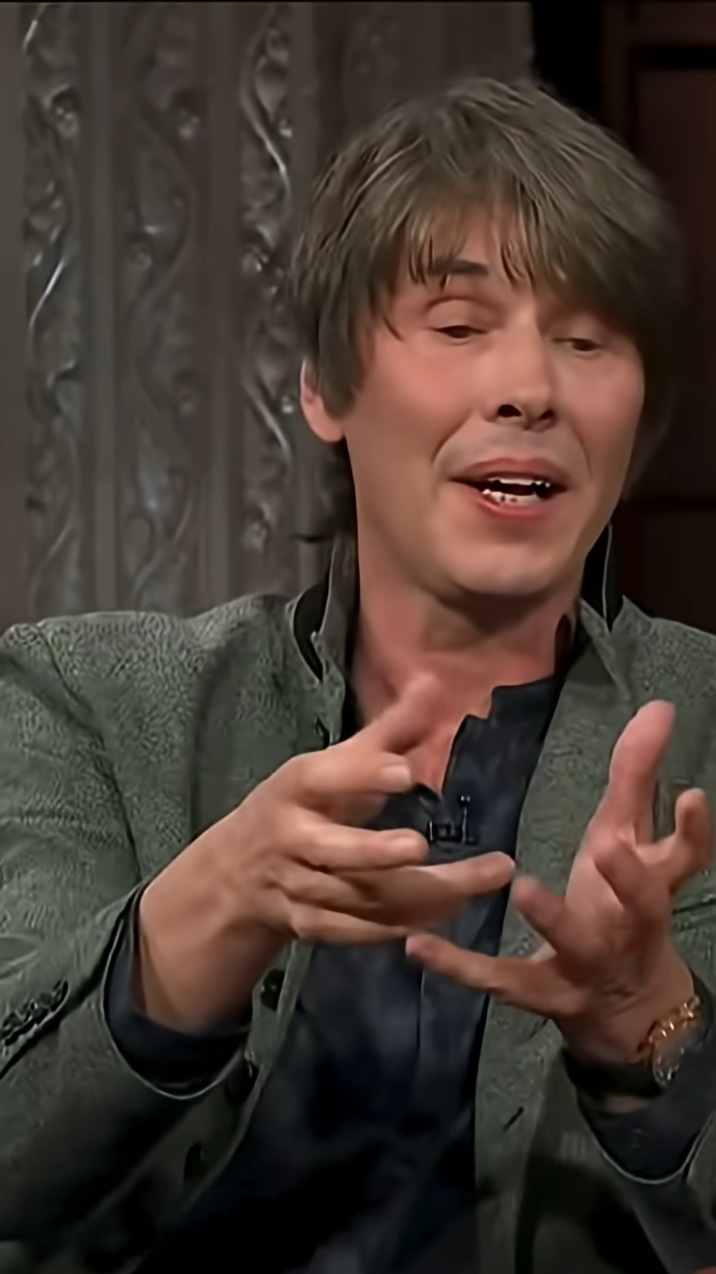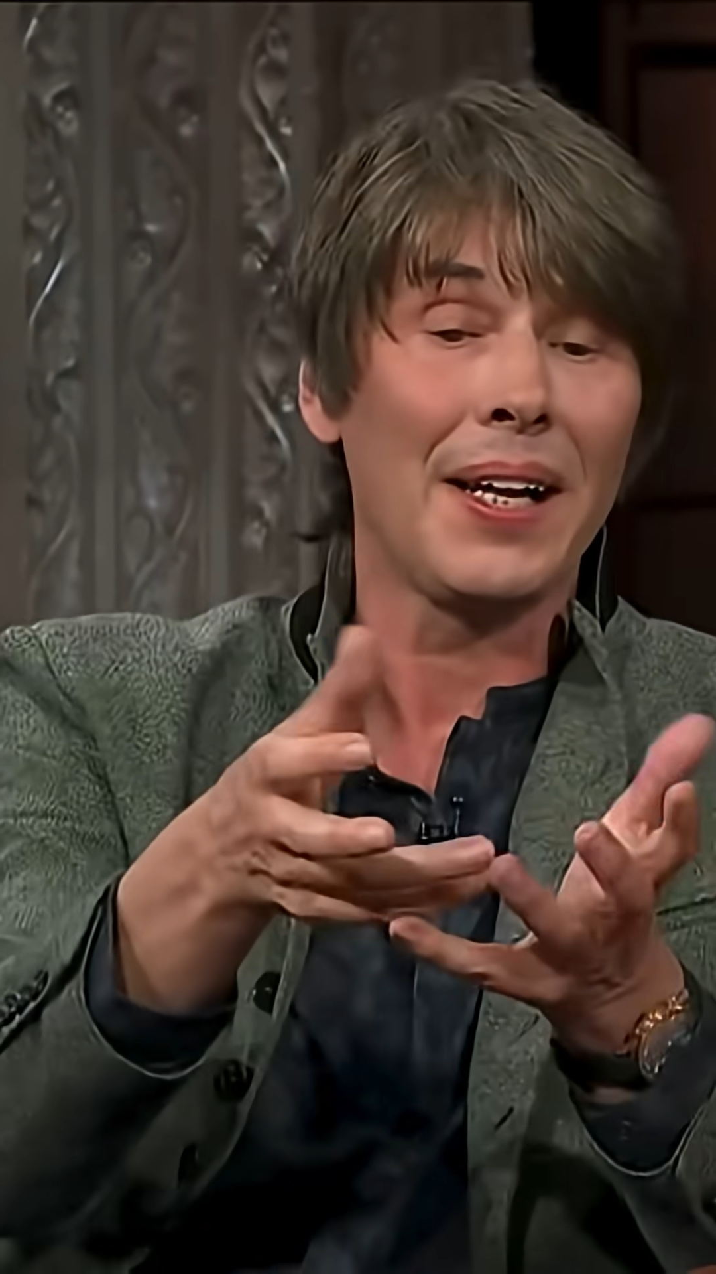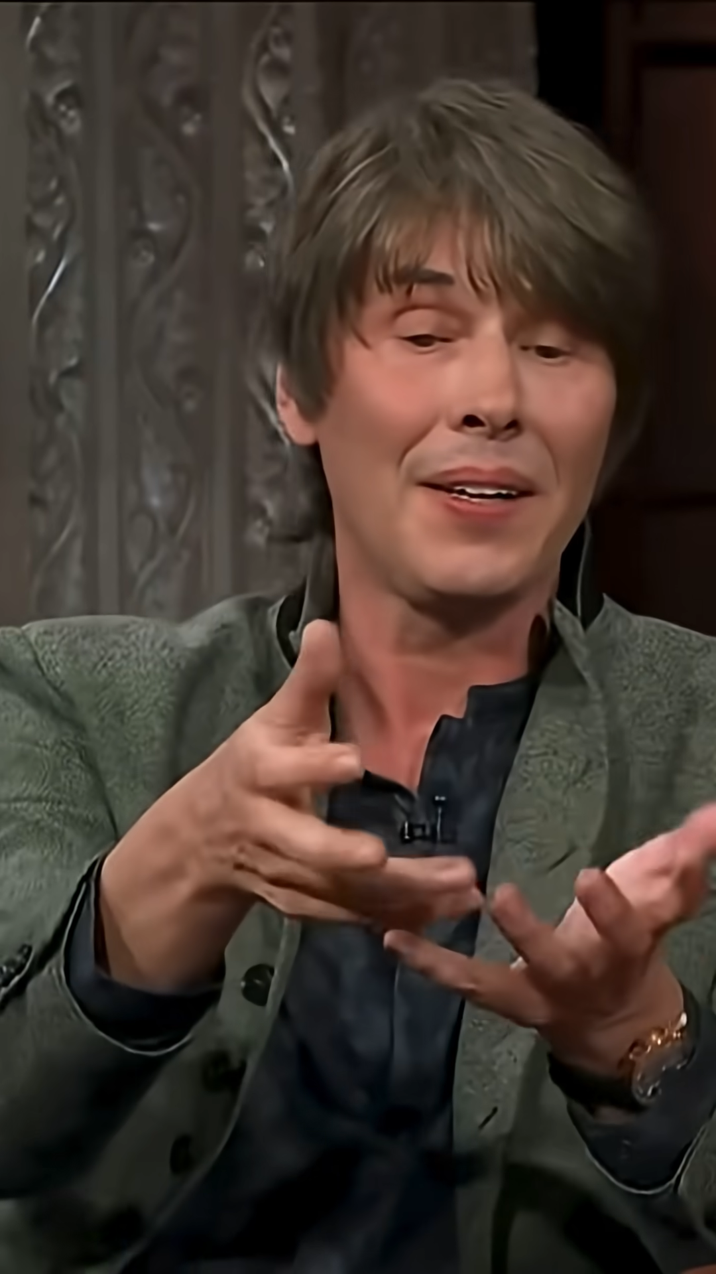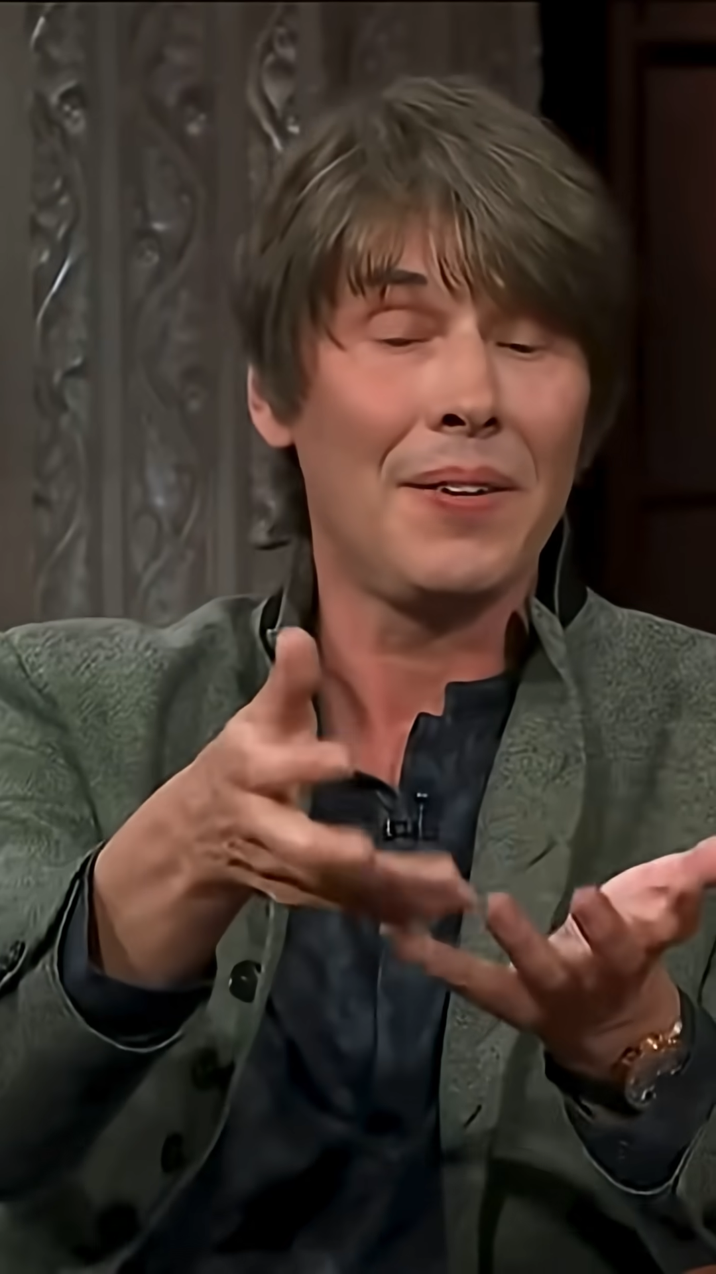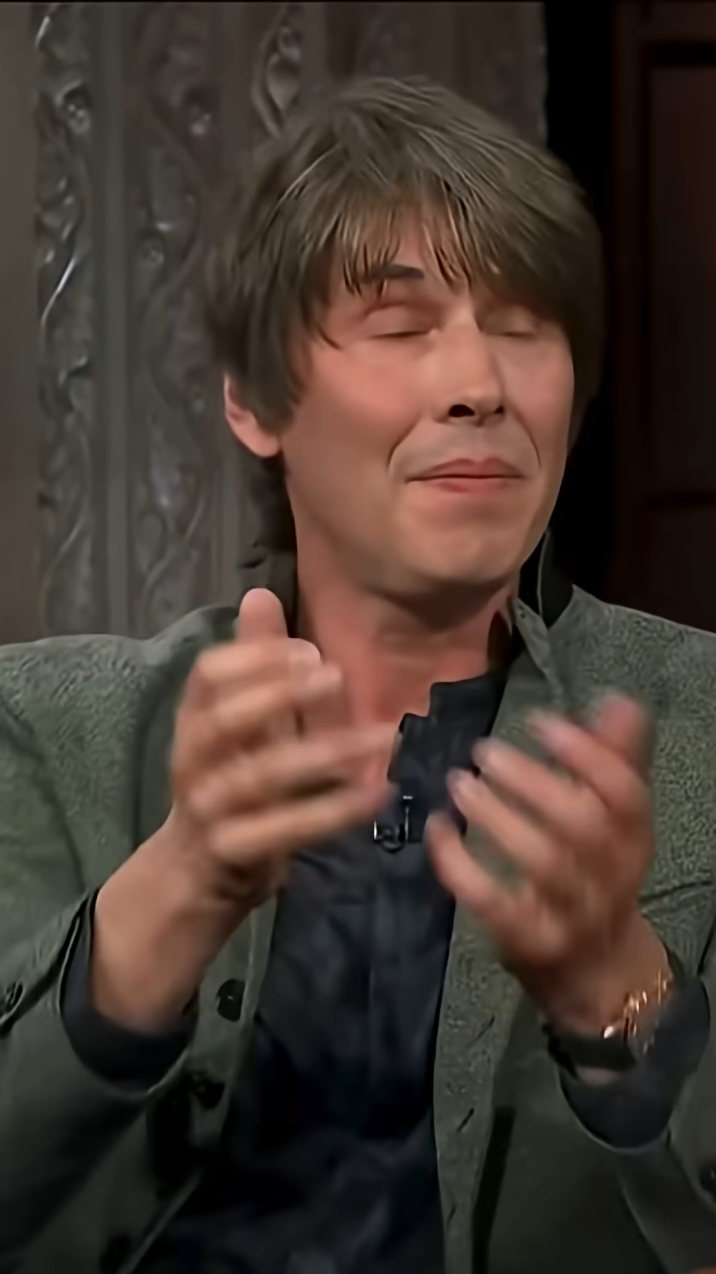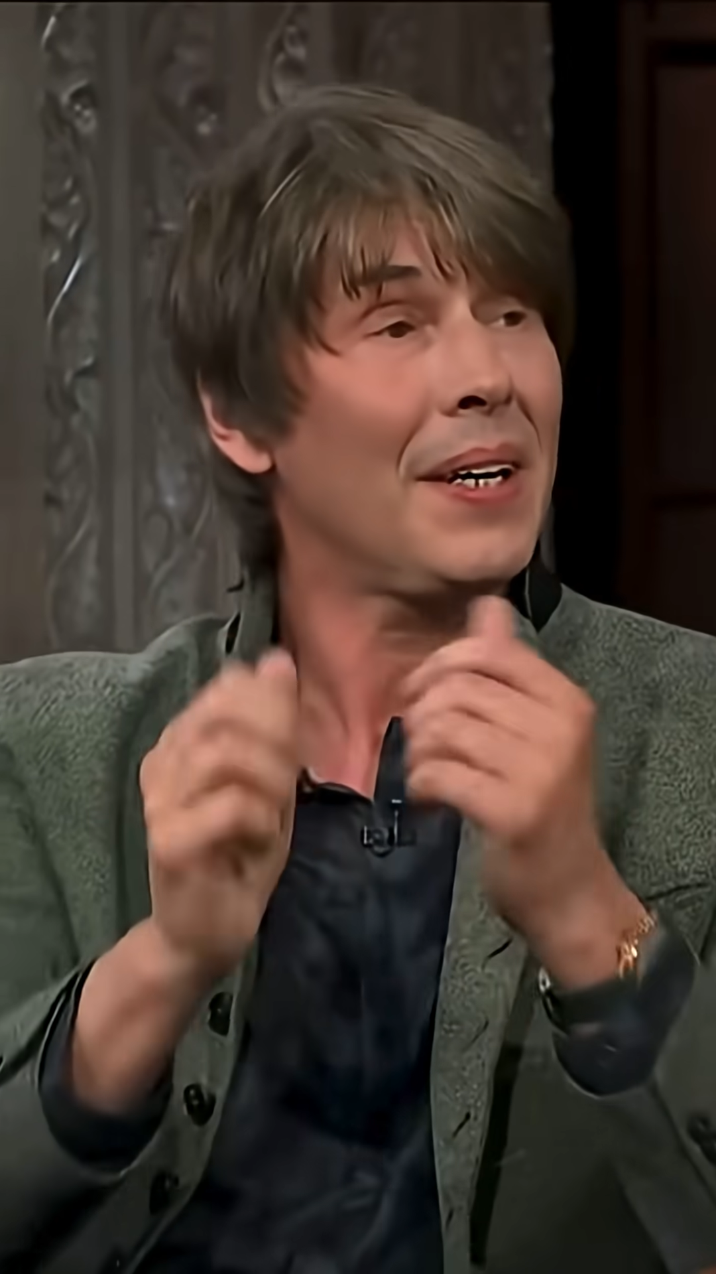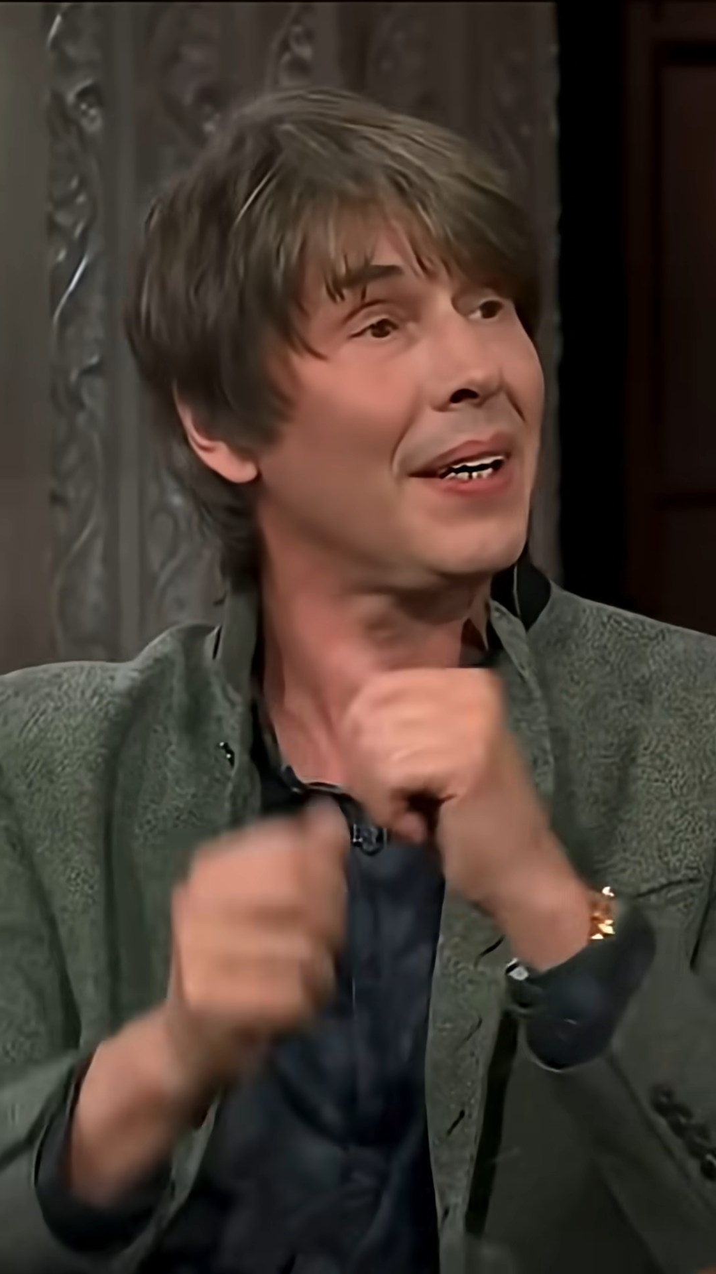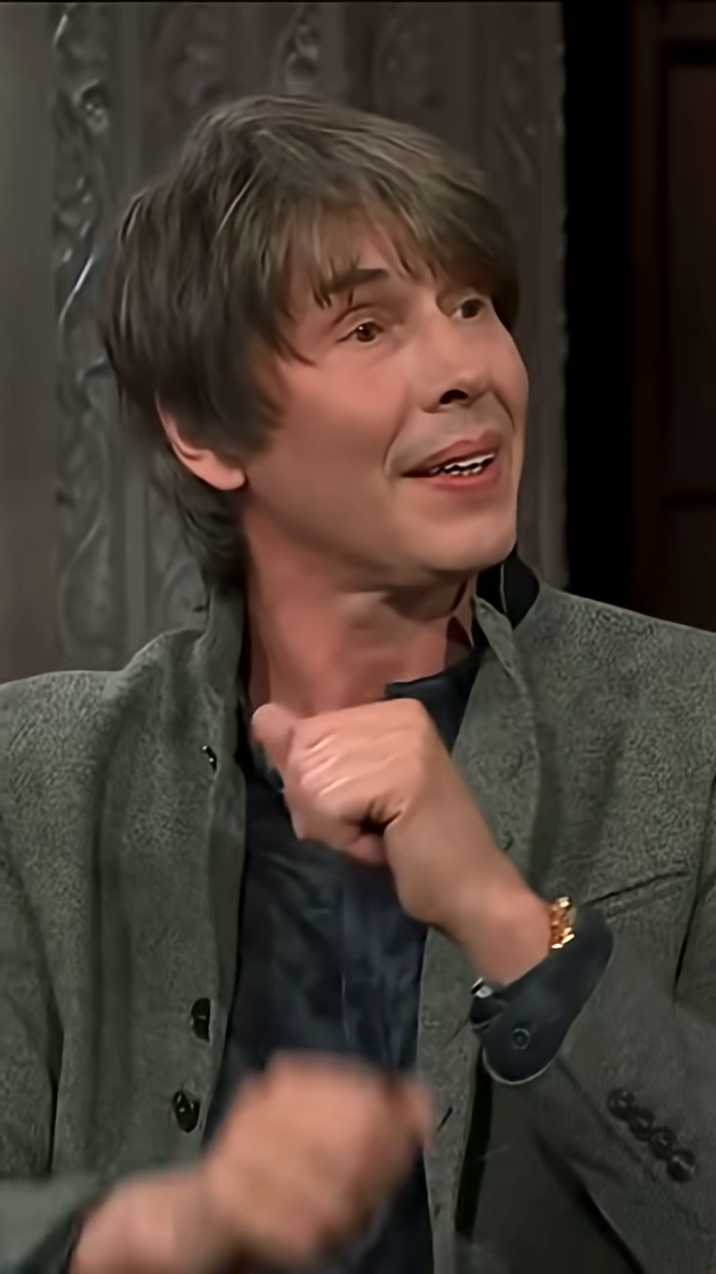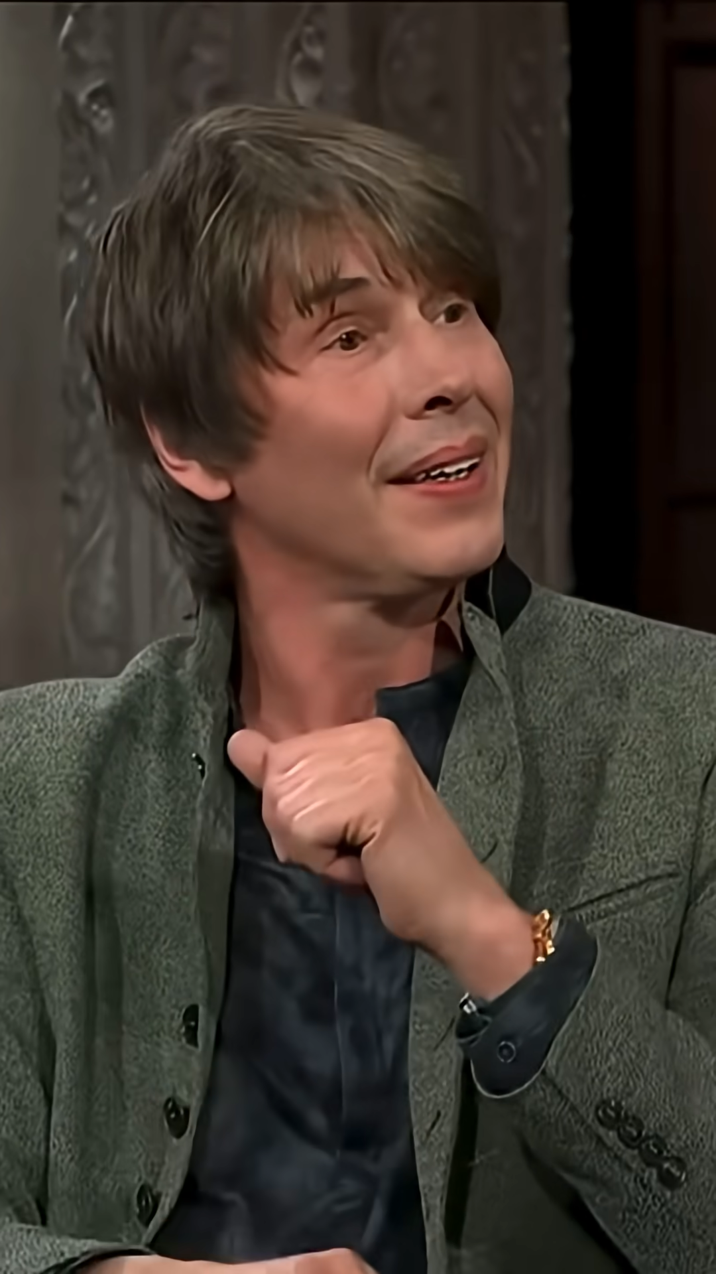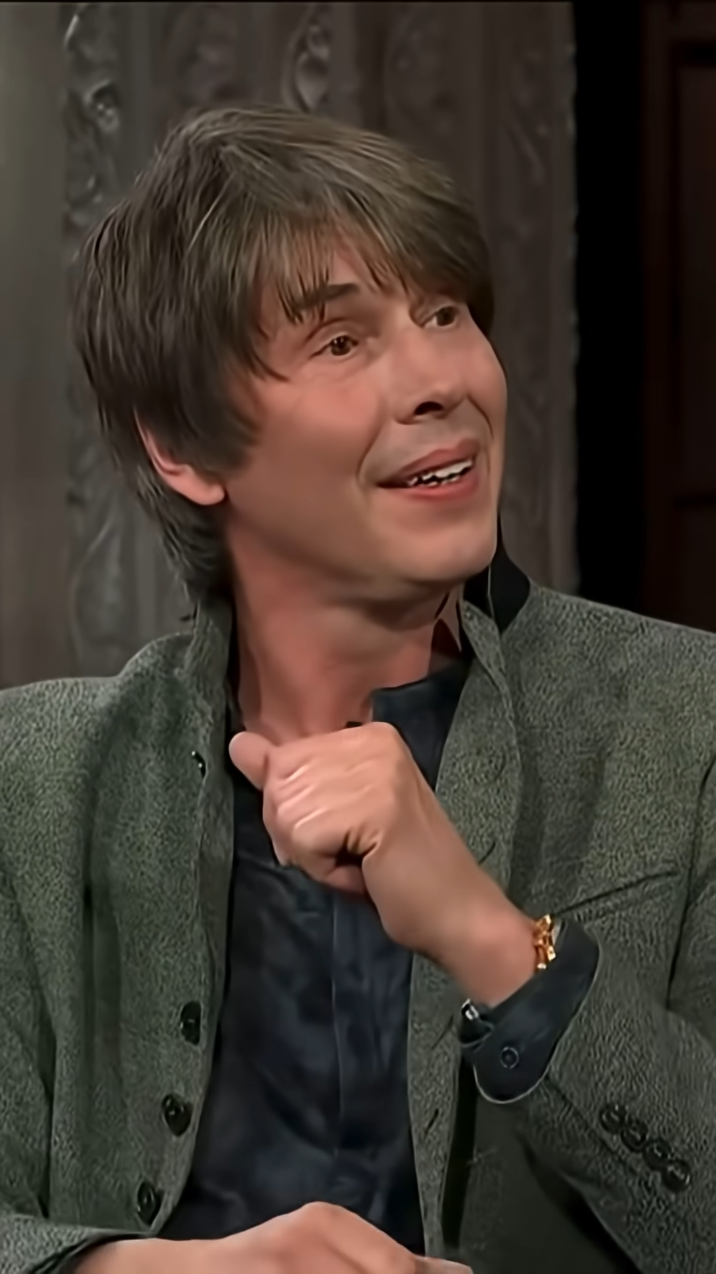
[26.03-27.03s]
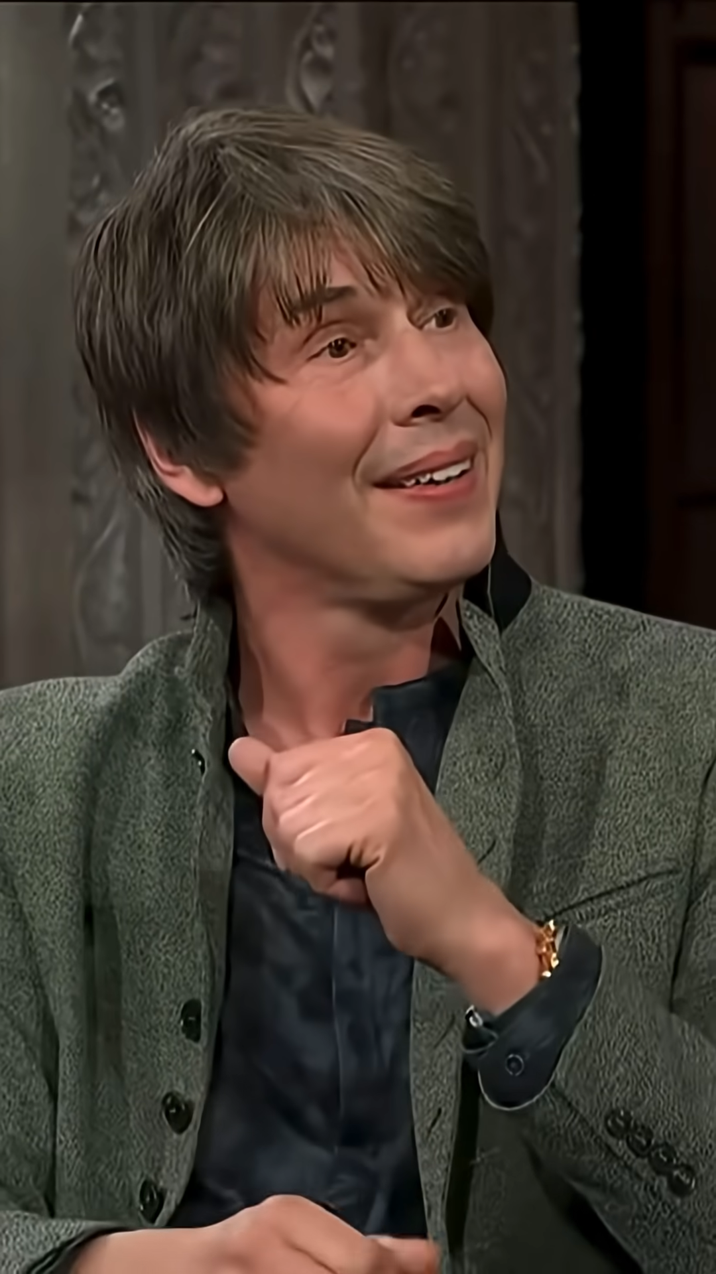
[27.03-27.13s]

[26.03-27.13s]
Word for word: island of meaning